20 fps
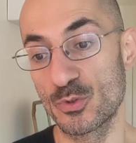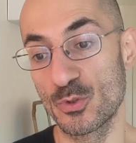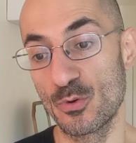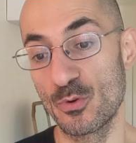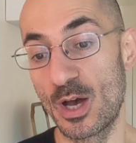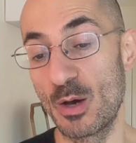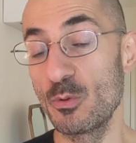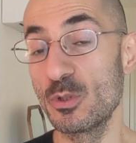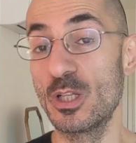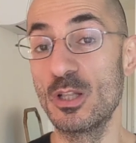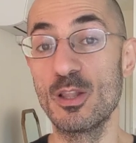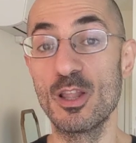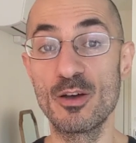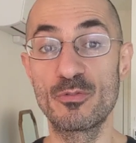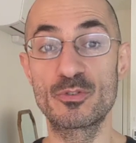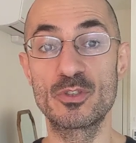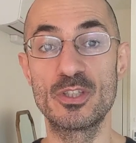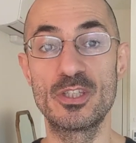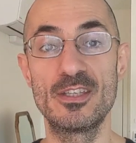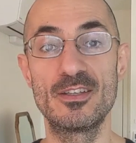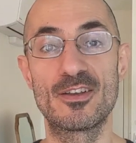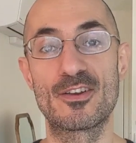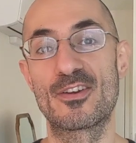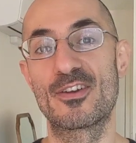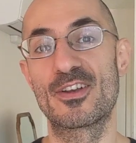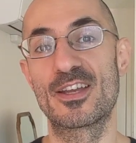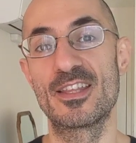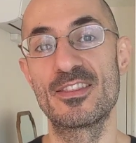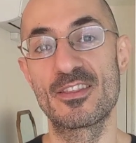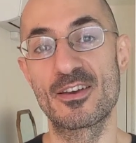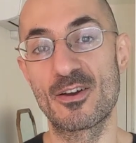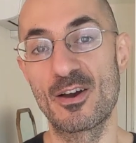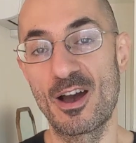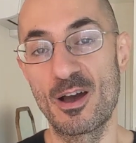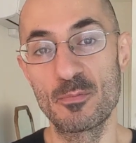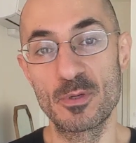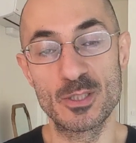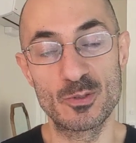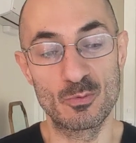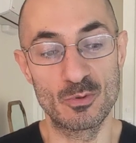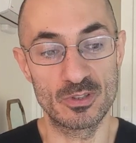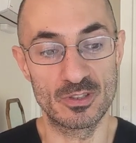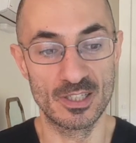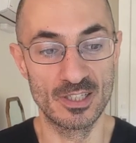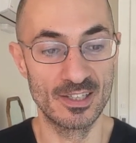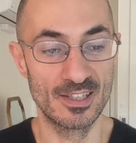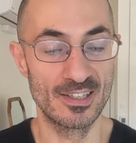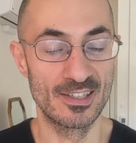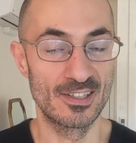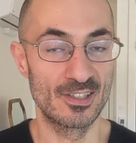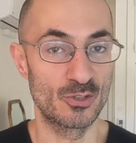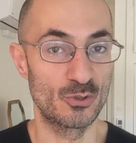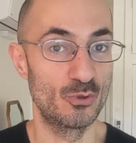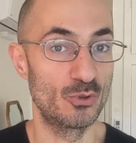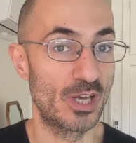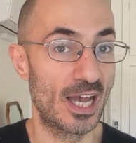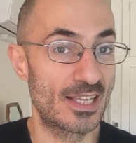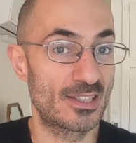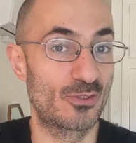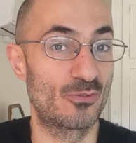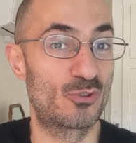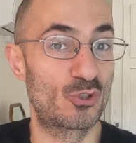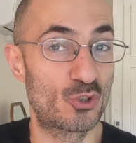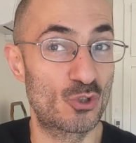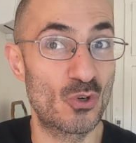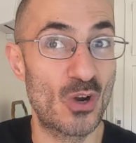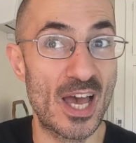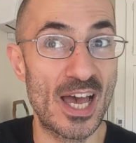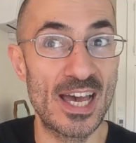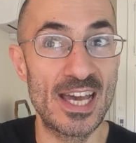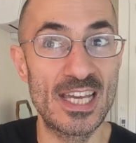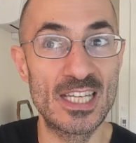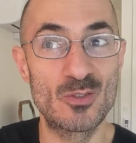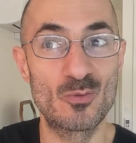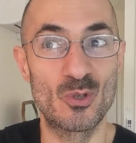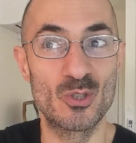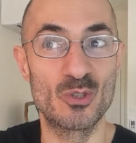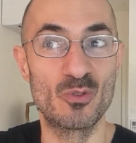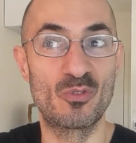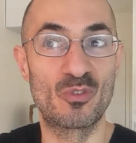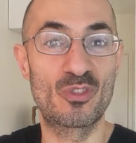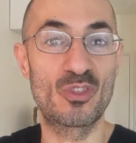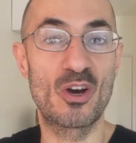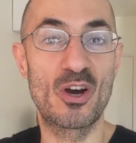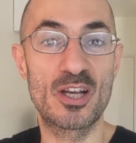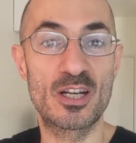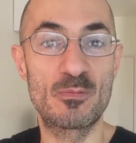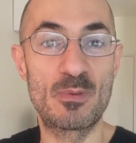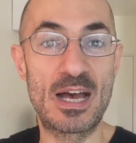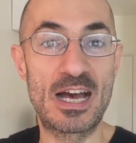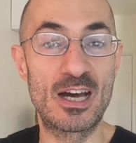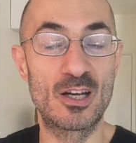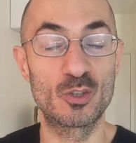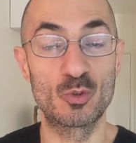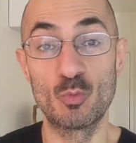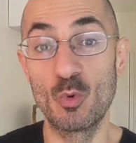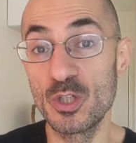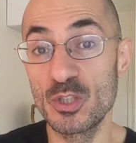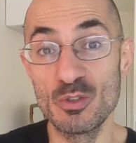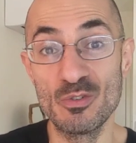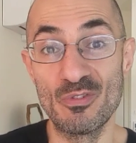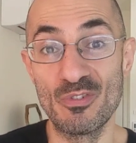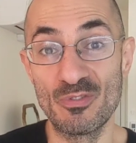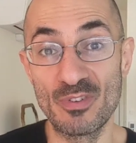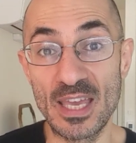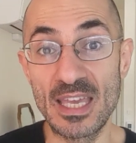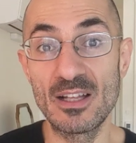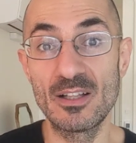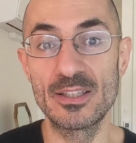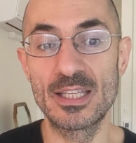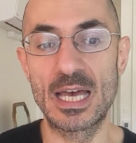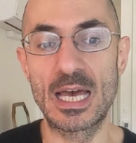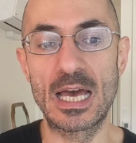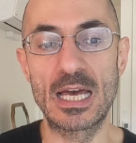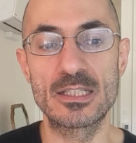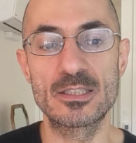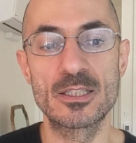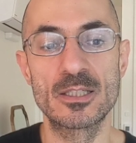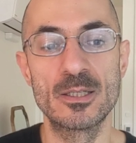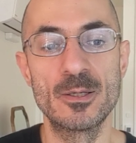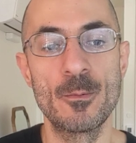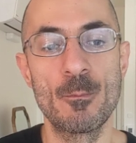So I would love to hear in the comments what you guys have tried, what you've thought about, what you've failed at.